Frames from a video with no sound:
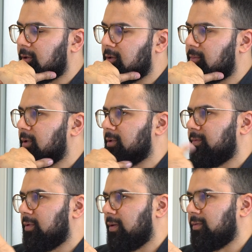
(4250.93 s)
May Allah bless
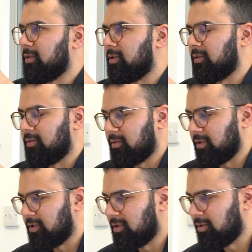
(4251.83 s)
you for your efforts and help
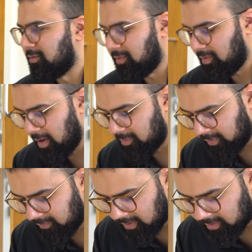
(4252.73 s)

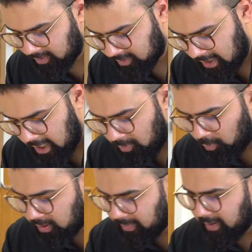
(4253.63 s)
you further those.
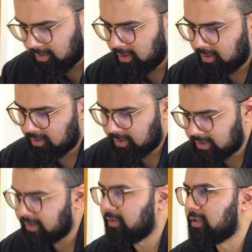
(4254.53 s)
What about a
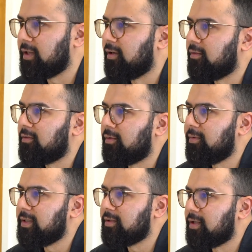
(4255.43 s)
savings account, a
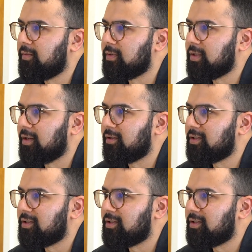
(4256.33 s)
retail savings account?